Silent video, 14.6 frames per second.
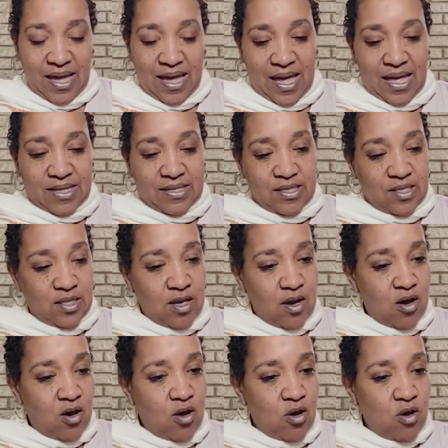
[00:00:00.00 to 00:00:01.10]
And
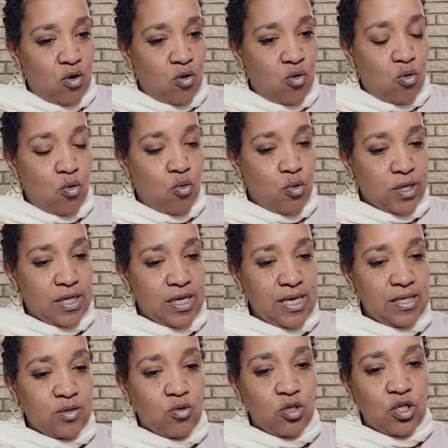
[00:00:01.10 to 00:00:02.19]
so with
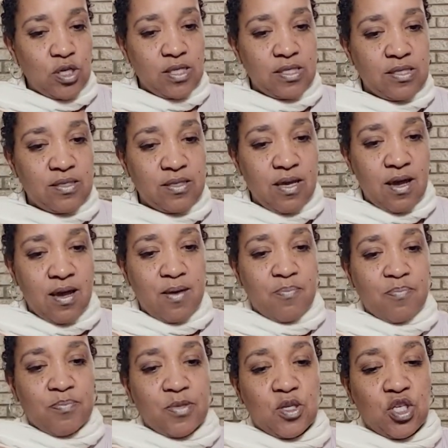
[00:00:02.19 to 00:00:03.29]
these, we'll just
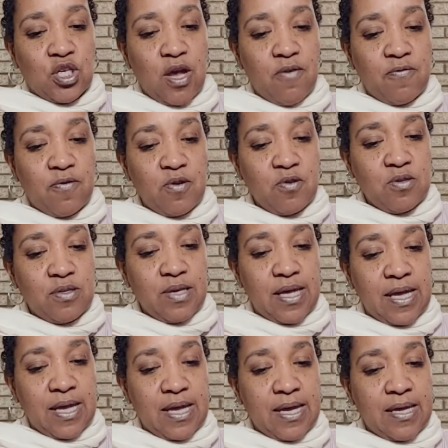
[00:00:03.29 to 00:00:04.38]
um, shuffle
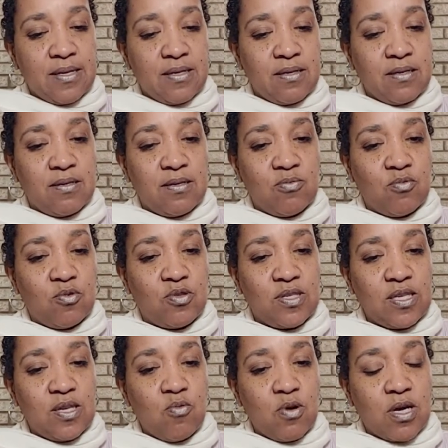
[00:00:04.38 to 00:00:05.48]
and we'll
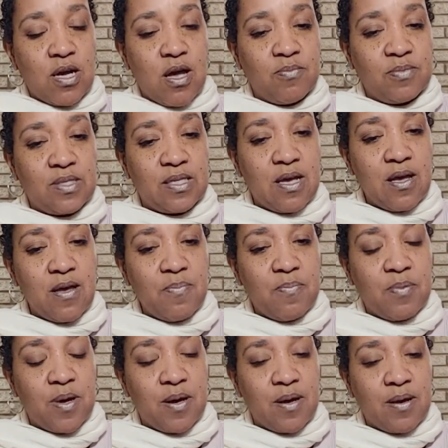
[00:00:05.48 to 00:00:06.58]
see what comes up.
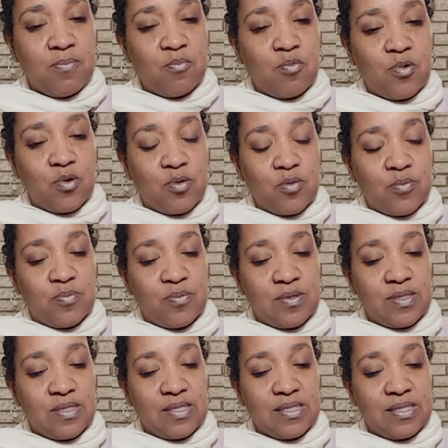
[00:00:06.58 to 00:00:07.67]
Um, we'll
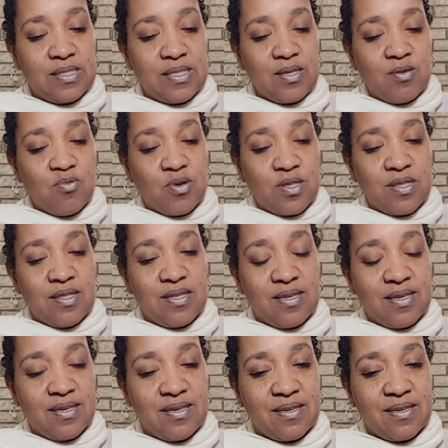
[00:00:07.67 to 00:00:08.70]
see what the